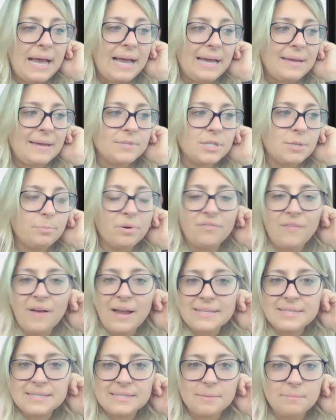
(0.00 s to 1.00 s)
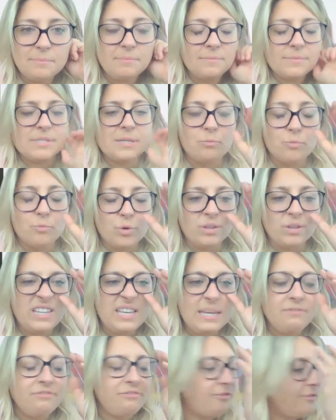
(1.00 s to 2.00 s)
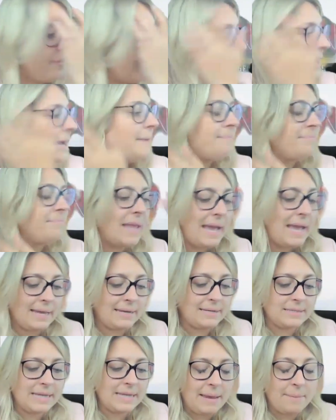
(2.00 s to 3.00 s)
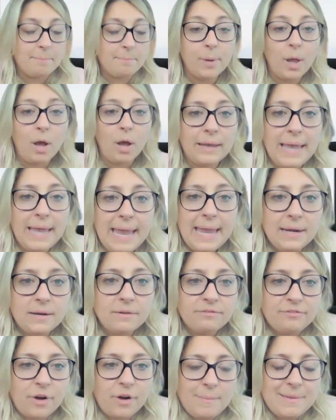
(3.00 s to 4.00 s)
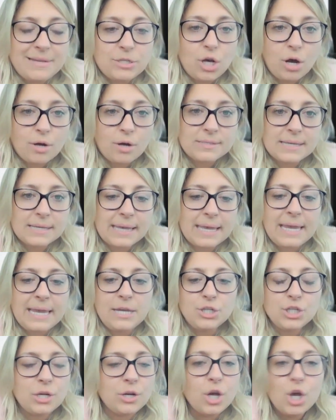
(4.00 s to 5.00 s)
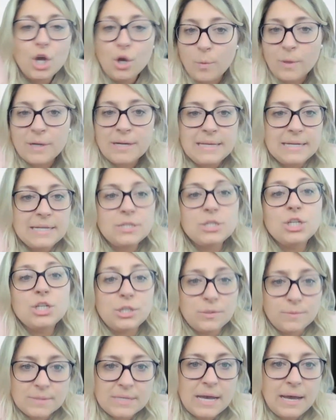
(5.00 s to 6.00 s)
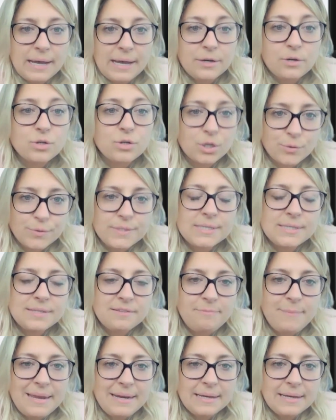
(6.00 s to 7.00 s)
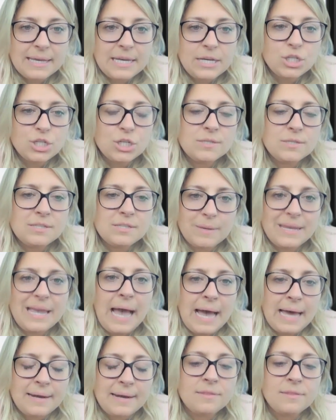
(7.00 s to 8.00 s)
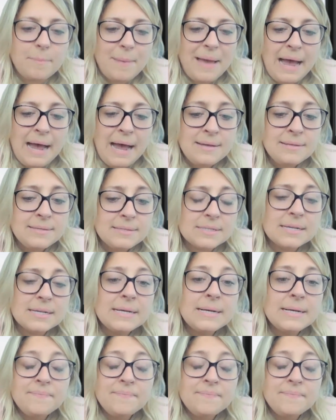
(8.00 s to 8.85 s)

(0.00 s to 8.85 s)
to provide some relief and blockade from intoxication, we're needing to use higher doses of medications that we had in the past.